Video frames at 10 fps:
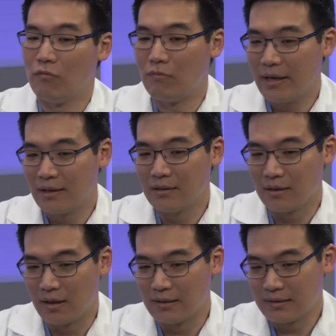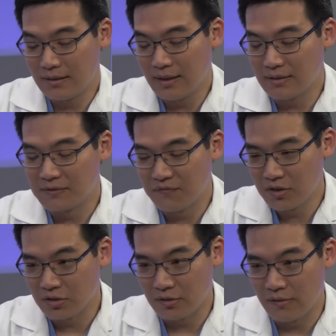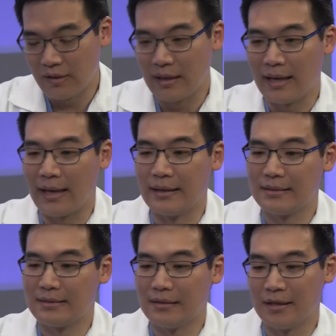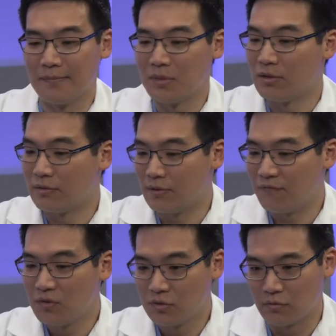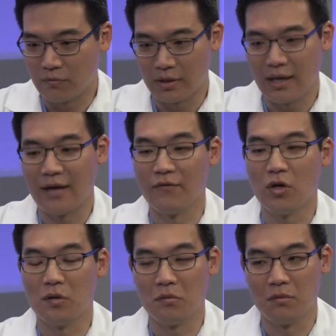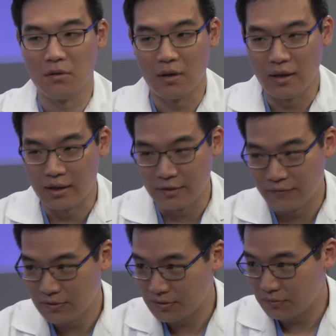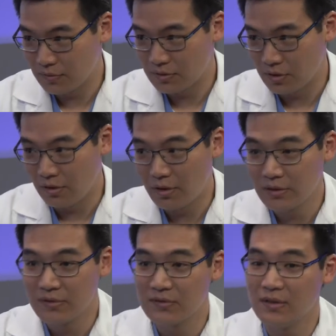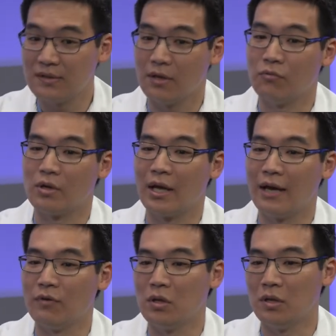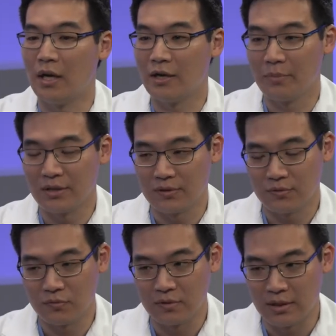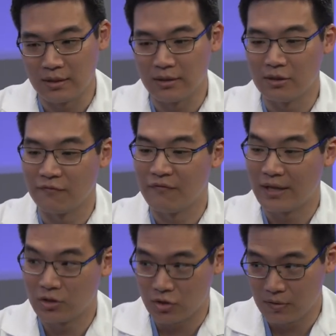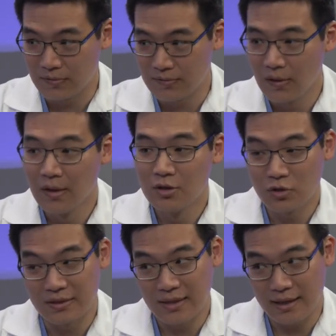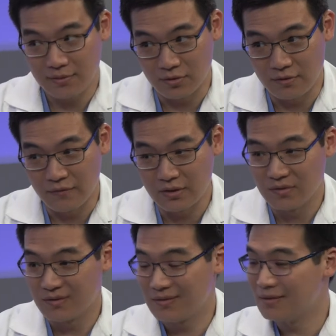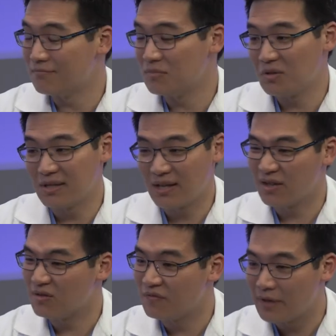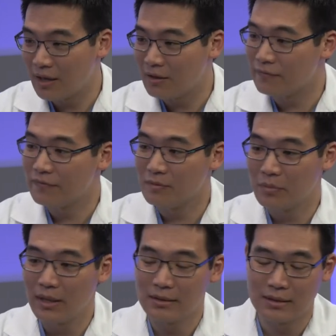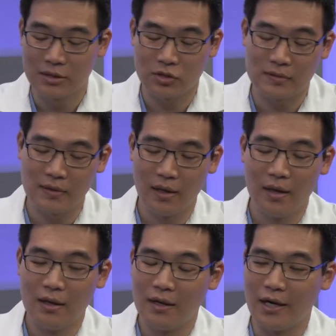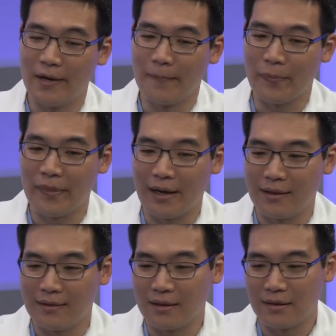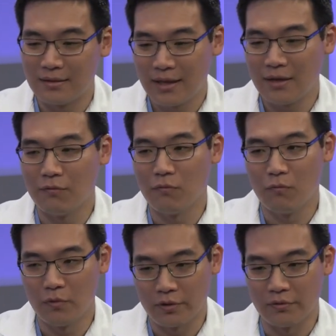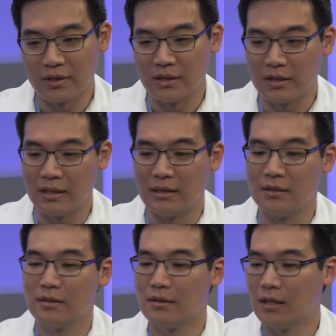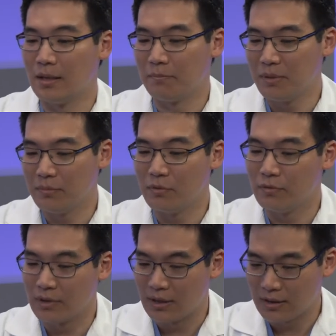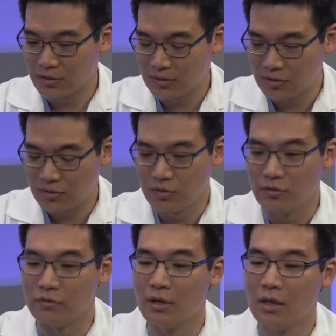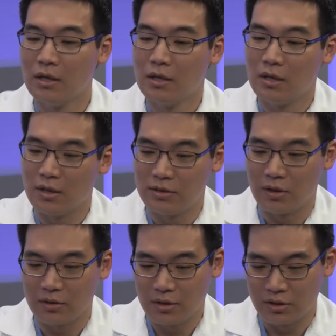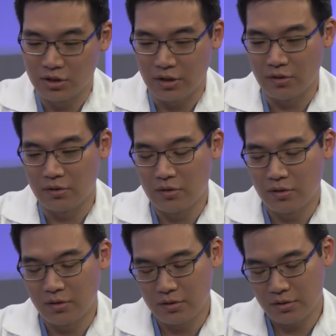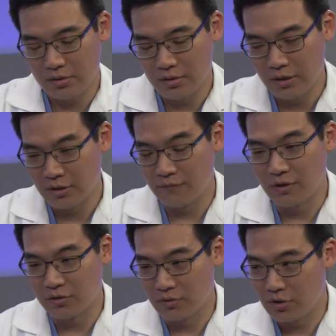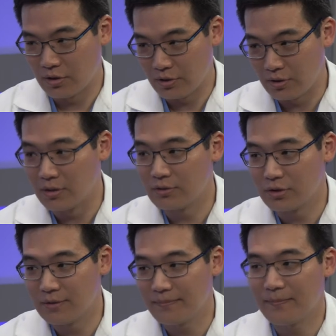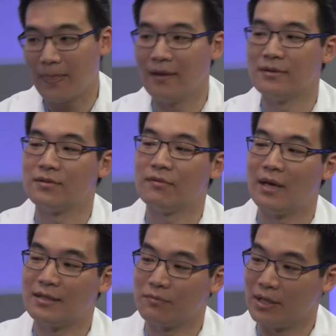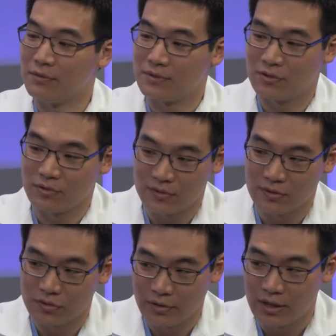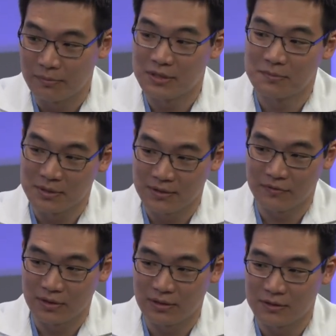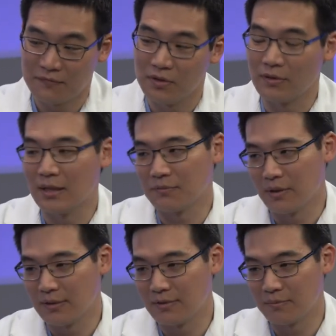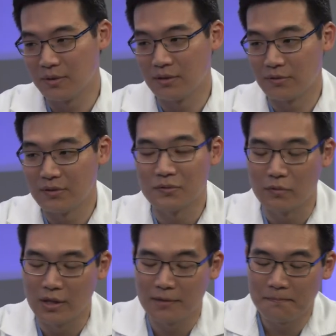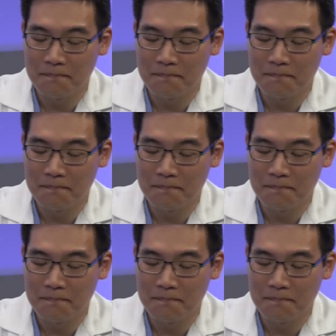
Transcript: recognized, he had this vision that, um, you know, in the future we're going to have a lot of adults with congenital heart disease, and we're going to have a lot of patients who need interventions, mm-hmm. transcatheter interventions and transcatheter valve implantations, um, that at the end of the day we're going to need um, people who can actually do adult congenital interventional cardiology. Right. And so that's why he was interested in training me specifically in this field, and that's why he took me under his wing.